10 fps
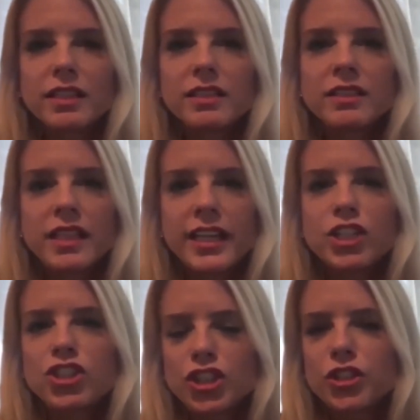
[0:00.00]
late
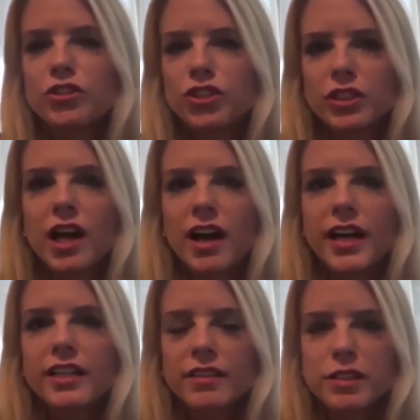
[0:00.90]
June,
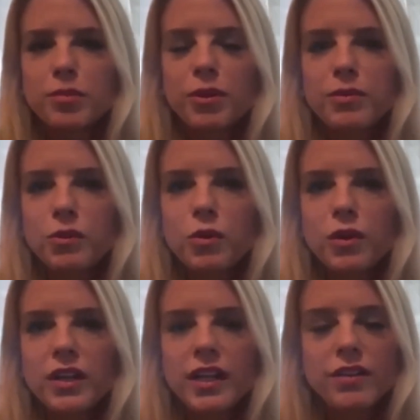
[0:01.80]
July, the Supreme
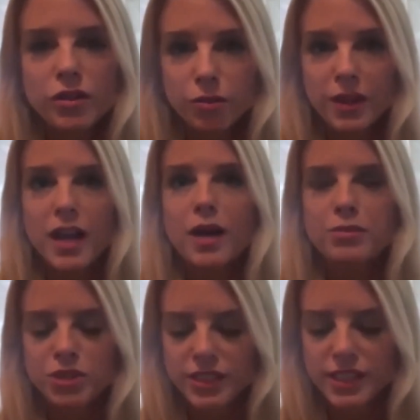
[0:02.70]
Court. And there are three
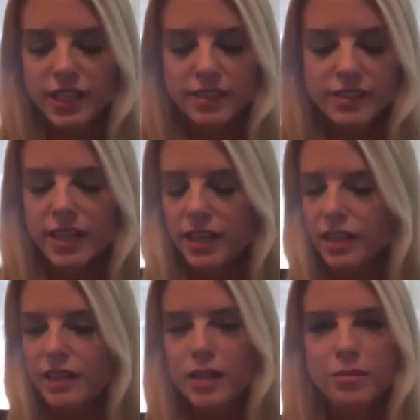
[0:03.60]
options. They can say
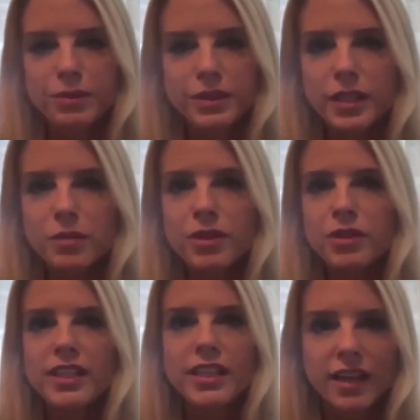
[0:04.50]
complete
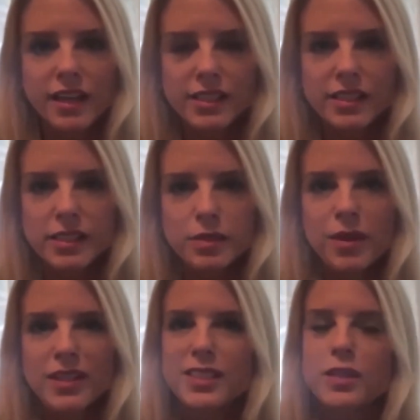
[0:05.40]
immunity, case
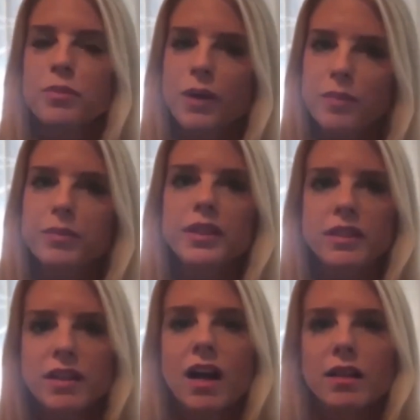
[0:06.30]
dismissed. Probably
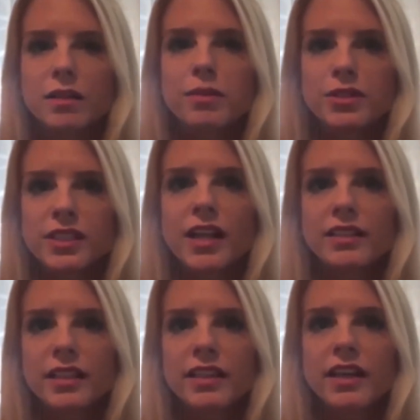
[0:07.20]
not the most
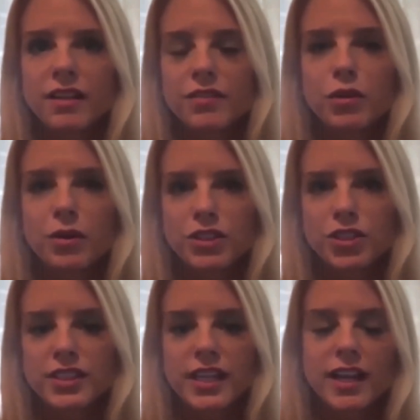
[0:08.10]
likely thing given the
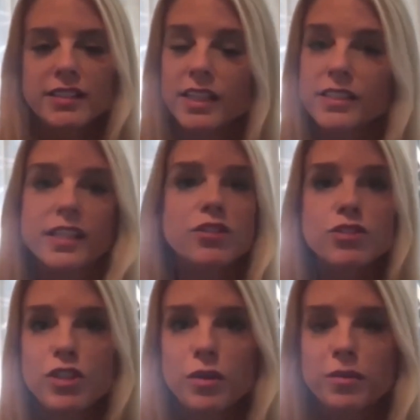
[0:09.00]
questions they asked. They could say there's
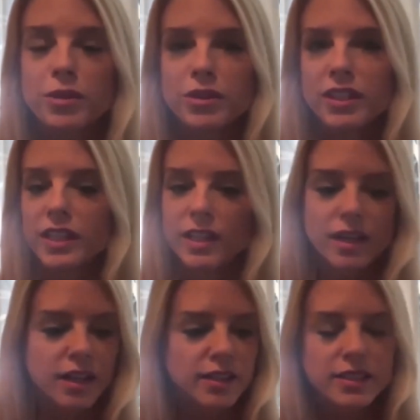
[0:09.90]
no immunity
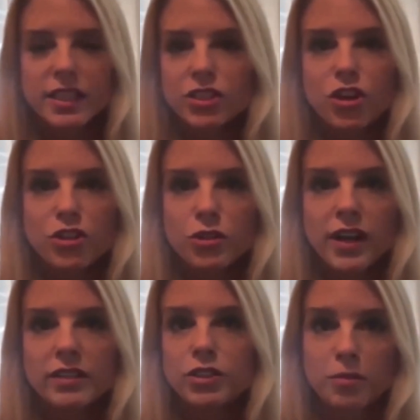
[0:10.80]
and say start
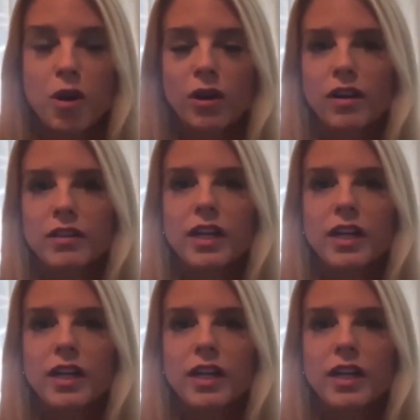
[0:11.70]
trial tomorrow.